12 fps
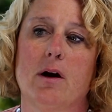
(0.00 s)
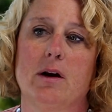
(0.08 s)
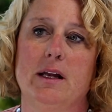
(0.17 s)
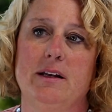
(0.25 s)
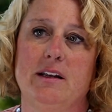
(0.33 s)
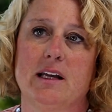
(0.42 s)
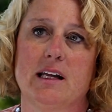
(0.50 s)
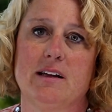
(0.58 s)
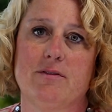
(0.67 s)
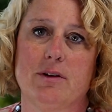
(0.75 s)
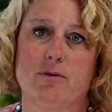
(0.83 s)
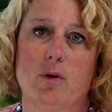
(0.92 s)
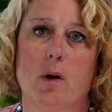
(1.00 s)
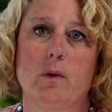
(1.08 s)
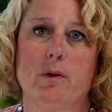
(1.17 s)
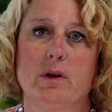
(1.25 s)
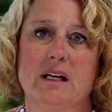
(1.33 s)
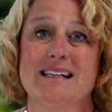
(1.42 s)
are indicative of what
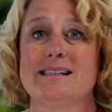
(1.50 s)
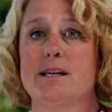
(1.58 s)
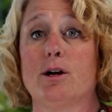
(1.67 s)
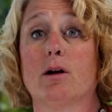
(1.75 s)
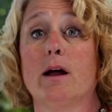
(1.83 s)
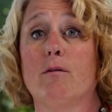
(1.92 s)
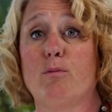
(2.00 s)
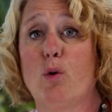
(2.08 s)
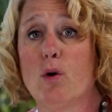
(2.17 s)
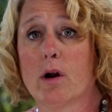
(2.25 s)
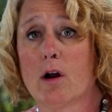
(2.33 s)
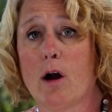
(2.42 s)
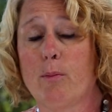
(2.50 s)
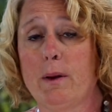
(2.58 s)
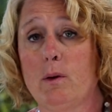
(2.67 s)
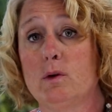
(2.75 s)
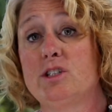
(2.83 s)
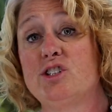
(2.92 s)
we would consider kind of poor
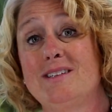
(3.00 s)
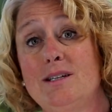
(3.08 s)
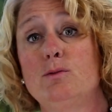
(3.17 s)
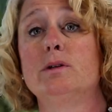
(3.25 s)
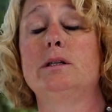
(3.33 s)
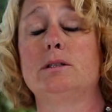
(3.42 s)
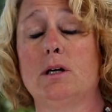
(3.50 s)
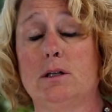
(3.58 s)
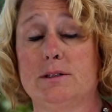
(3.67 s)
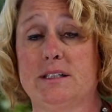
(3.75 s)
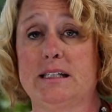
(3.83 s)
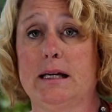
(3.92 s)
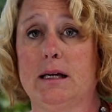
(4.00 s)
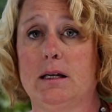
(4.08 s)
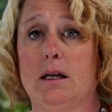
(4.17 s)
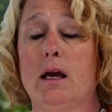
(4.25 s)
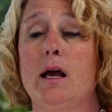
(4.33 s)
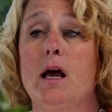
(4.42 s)
coping, which then results
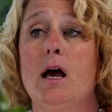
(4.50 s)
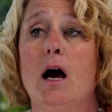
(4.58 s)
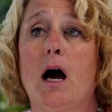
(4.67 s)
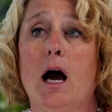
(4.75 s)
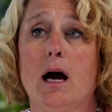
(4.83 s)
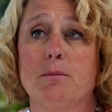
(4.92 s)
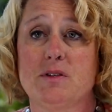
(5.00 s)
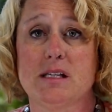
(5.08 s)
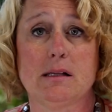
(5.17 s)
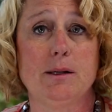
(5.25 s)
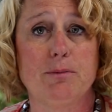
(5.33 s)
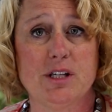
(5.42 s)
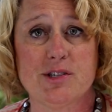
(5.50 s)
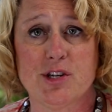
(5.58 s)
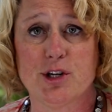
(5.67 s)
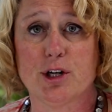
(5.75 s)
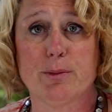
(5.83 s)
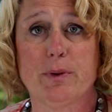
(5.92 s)
in sleep
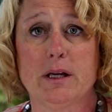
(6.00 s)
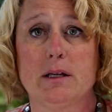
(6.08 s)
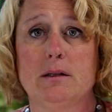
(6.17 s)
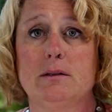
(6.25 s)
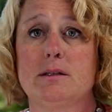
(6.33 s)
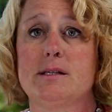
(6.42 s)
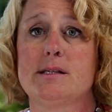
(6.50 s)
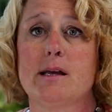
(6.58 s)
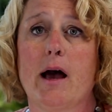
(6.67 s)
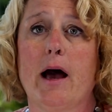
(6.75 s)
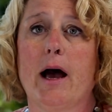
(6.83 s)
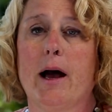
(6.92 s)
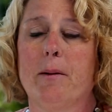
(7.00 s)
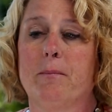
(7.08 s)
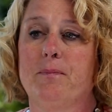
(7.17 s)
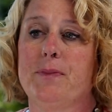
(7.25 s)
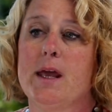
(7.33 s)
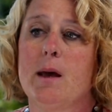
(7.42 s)
disturbance,
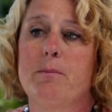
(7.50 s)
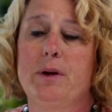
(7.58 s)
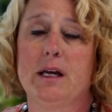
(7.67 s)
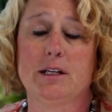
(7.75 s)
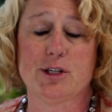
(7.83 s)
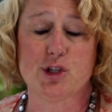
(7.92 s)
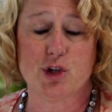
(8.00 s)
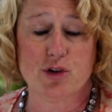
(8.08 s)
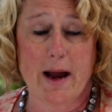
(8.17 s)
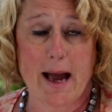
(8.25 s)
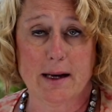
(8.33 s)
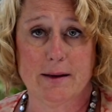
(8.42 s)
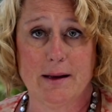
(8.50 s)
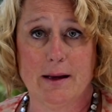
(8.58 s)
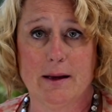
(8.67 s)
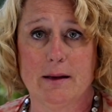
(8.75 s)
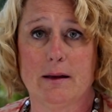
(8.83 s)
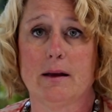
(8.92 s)
being
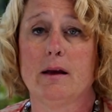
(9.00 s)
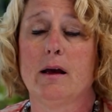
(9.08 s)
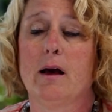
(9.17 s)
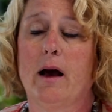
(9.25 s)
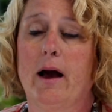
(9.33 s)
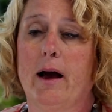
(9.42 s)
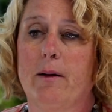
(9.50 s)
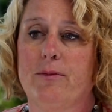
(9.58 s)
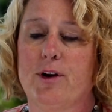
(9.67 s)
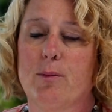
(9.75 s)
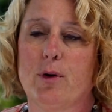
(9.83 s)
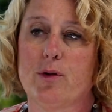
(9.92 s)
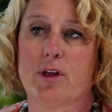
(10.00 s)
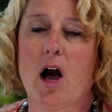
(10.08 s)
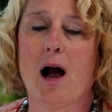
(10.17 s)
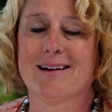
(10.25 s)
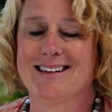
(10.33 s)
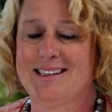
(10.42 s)
distracted. They're both
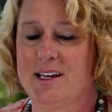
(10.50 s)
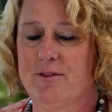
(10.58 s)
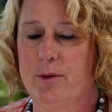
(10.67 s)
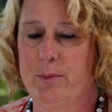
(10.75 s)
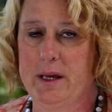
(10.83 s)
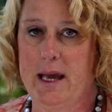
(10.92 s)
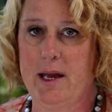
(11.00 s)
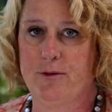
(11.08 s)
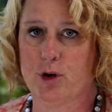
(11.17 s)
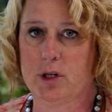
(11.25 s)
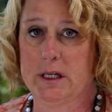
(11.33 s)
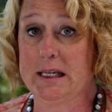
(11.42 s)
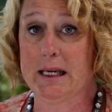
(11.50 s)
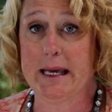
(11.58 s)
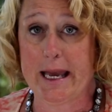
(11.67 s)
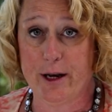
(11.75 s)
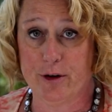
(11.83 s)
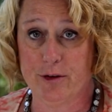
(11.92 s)
cognitive and behavioral
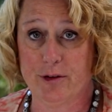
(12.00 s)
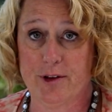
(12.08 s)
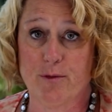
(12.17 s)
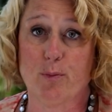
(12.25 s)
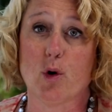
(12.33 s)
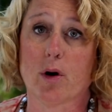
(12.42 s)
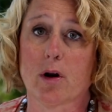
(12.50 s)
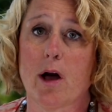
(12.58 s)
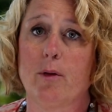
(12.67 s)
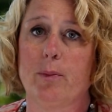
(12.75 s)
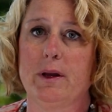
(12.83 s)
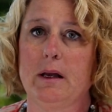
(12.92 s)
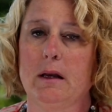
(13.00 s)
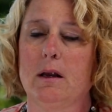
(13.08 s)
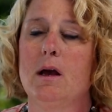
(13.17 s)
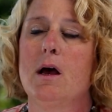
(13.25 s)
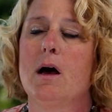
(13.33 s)
indicators of poor coping.